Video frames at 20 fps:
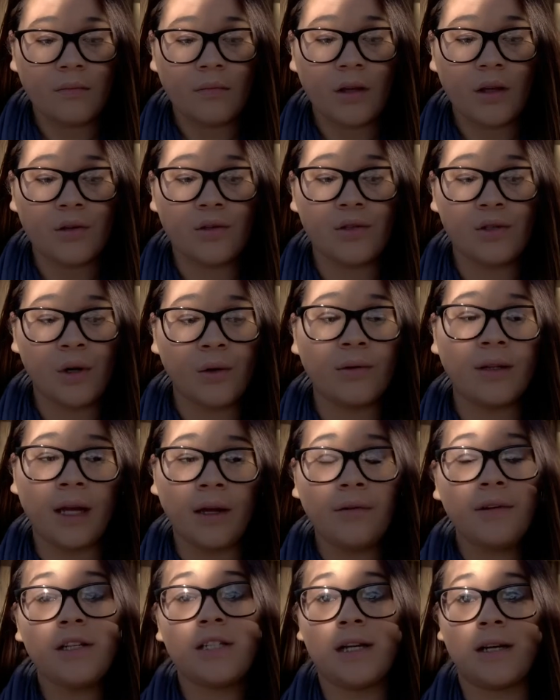So
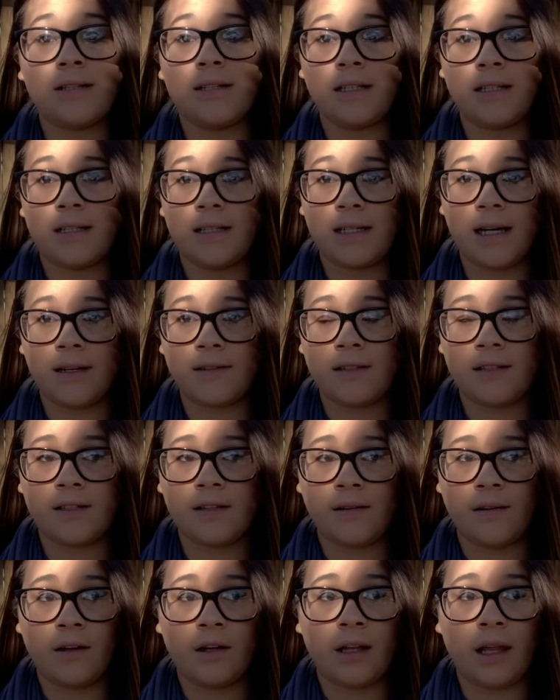they reach out to detectives
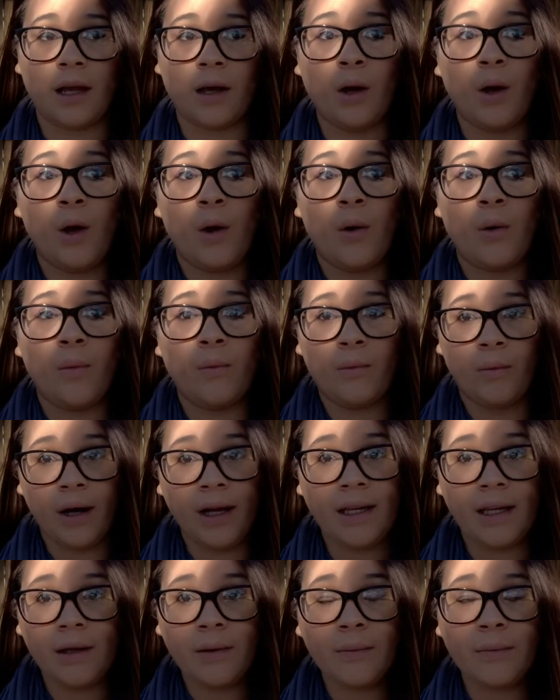and they're like,
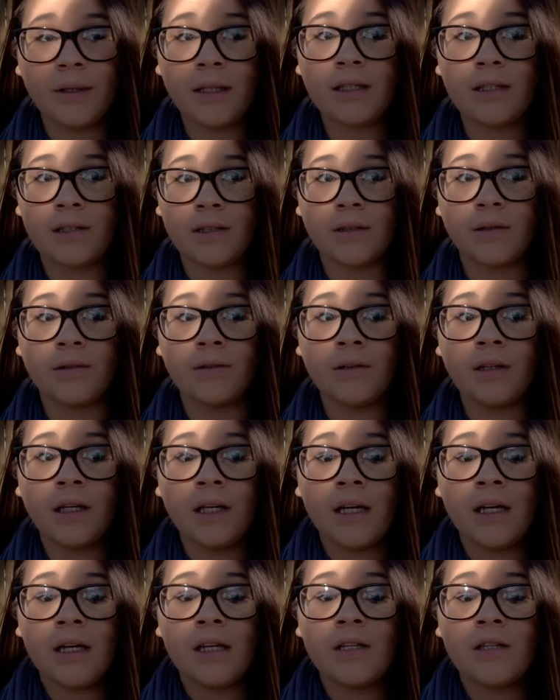what can we do
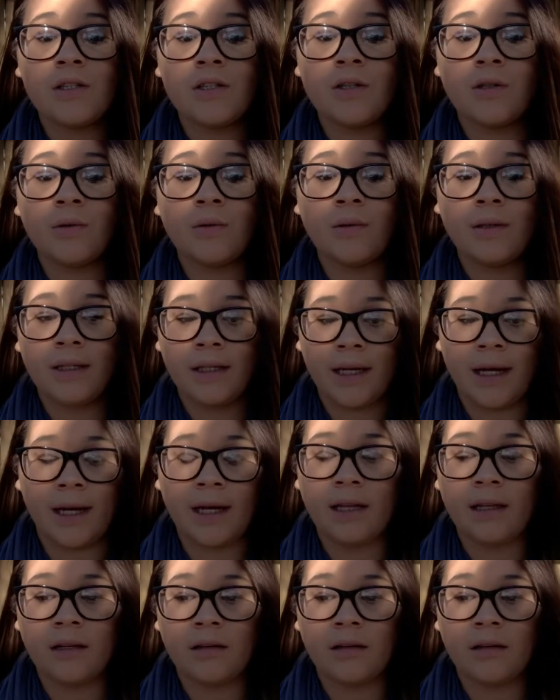to get